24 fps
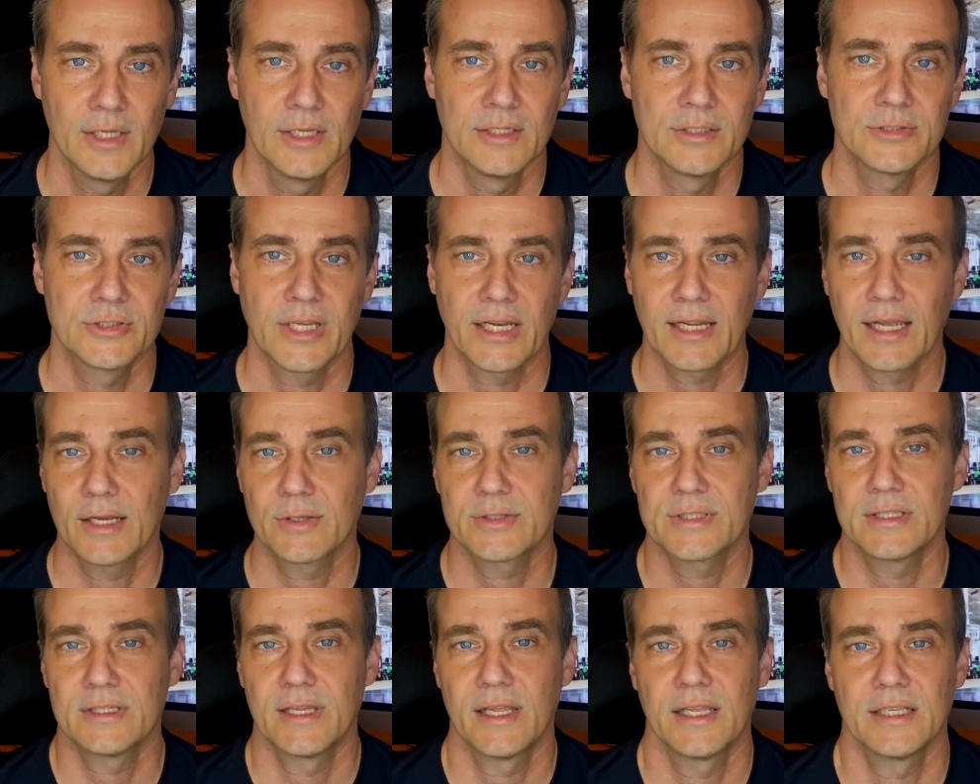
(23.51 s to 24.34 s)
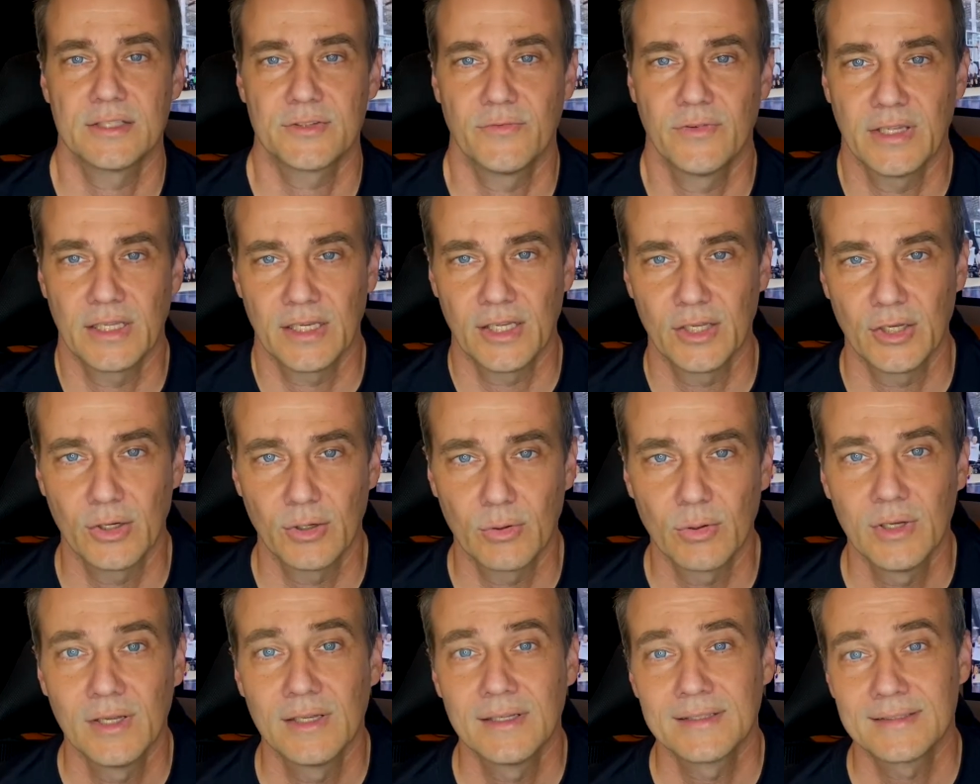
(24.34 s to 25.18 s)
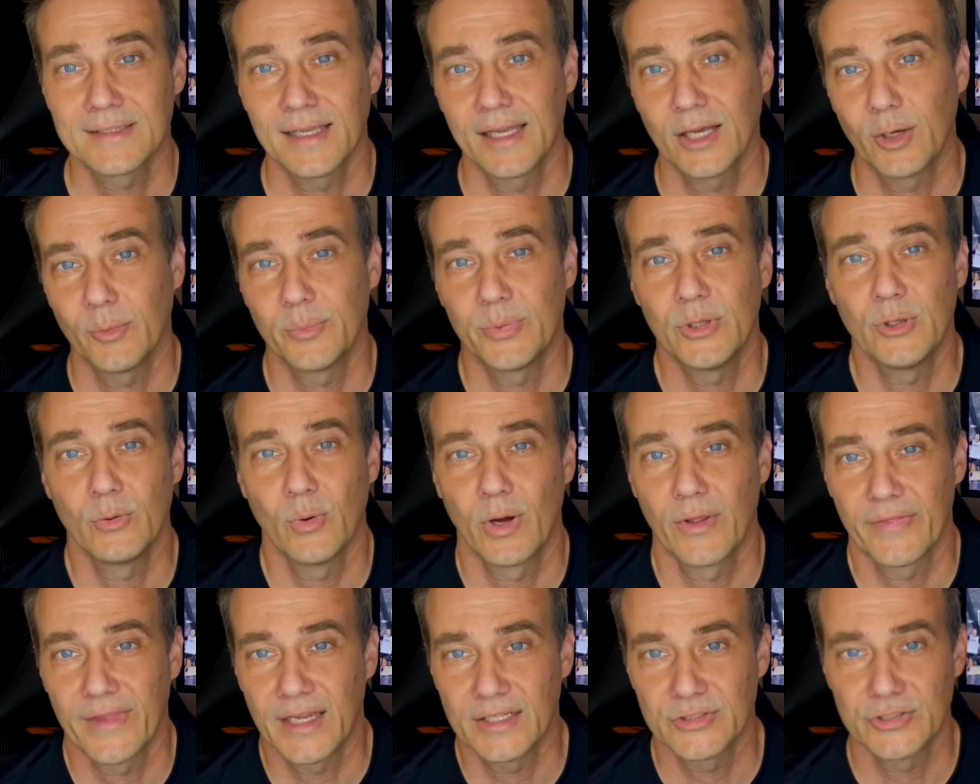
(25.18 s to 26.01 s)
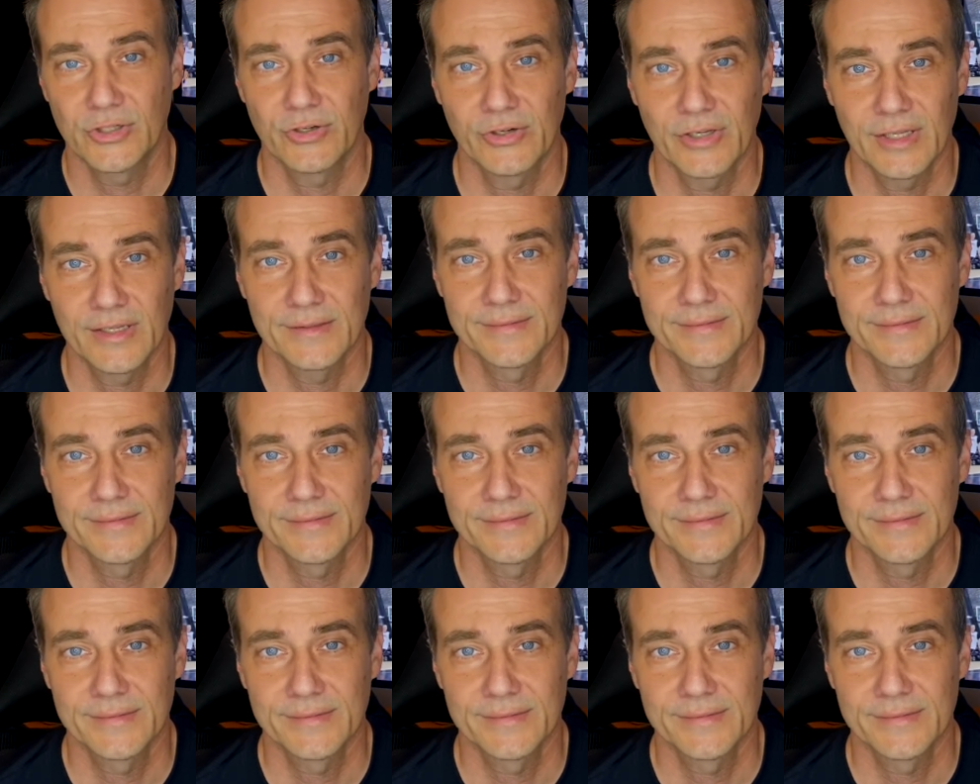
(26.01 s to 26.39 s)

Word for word: check out today's video to help you on that journey.